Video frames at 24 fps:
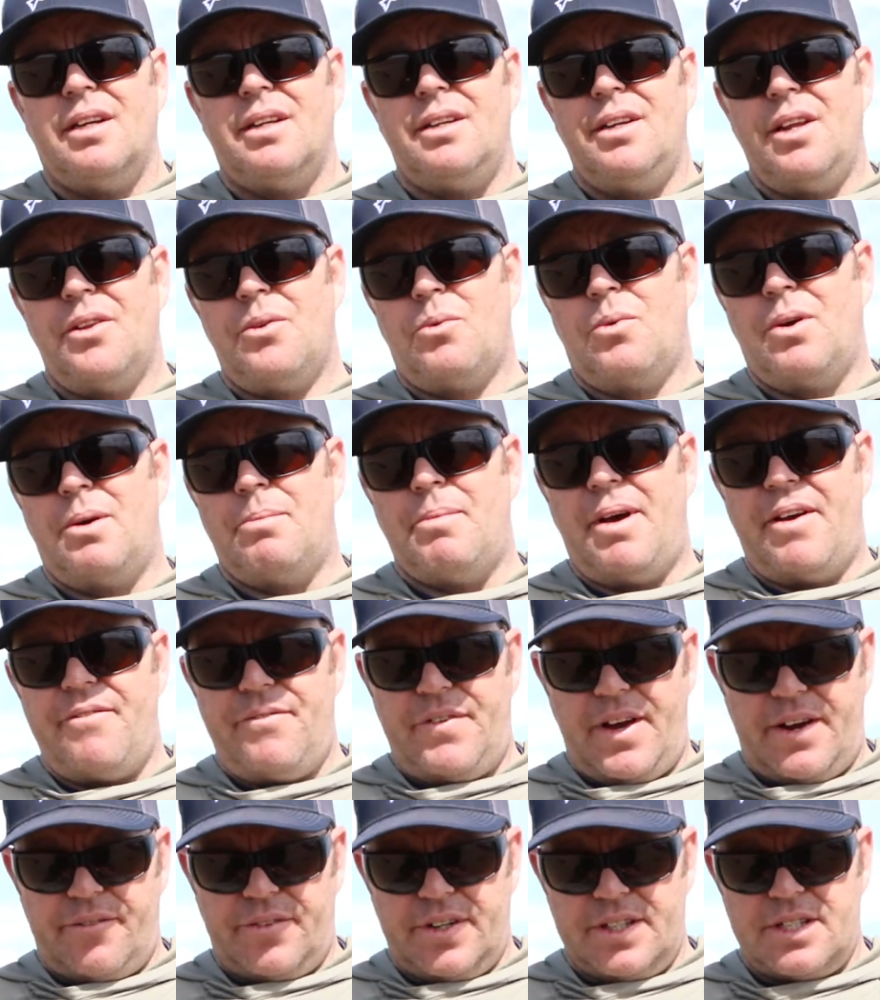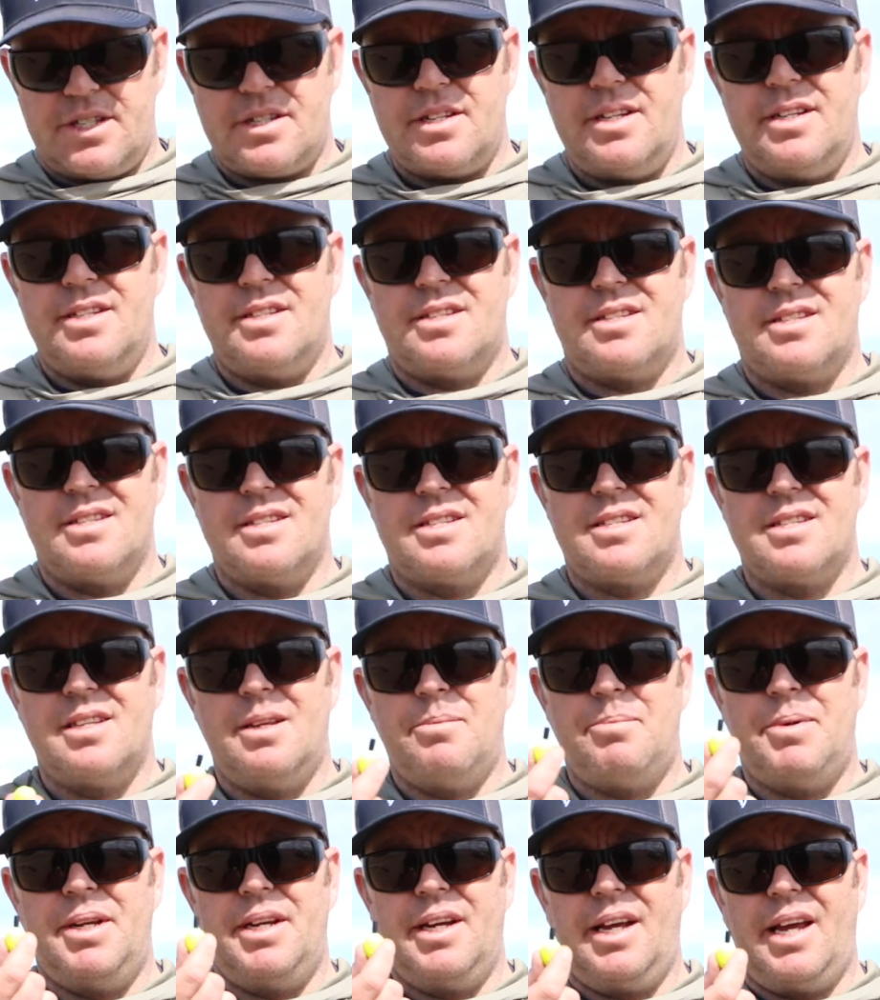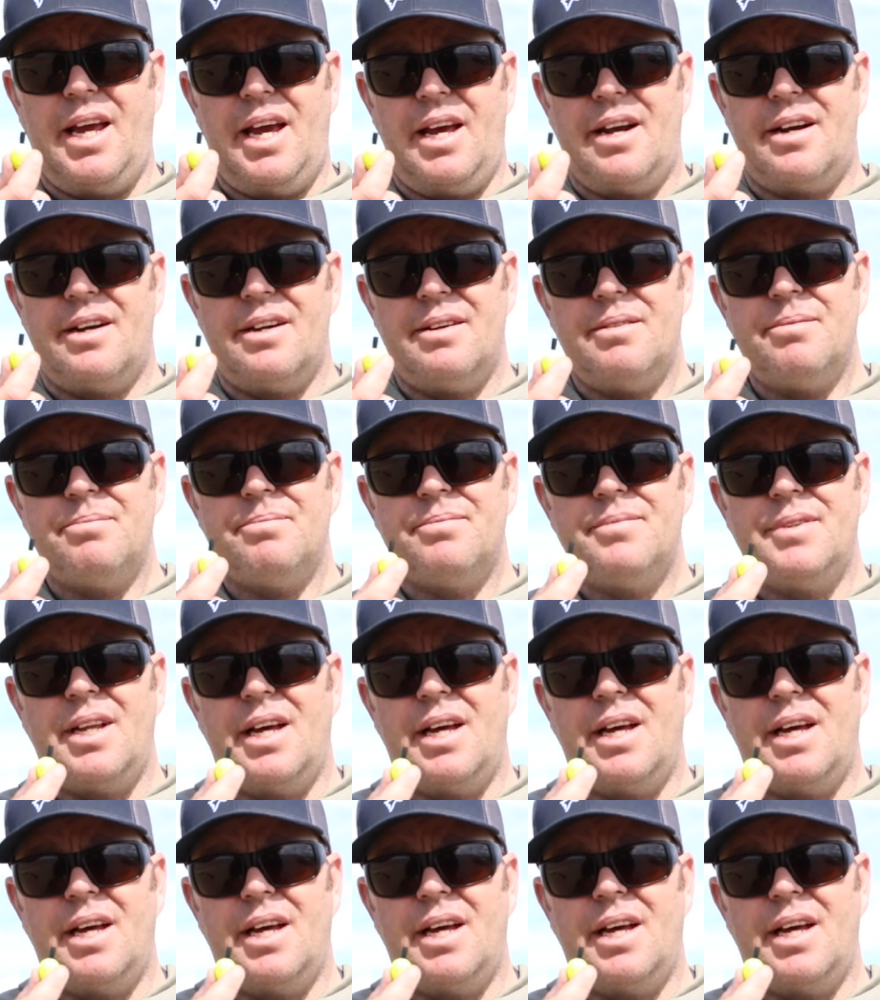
Another one of my favorites is the slip indicator.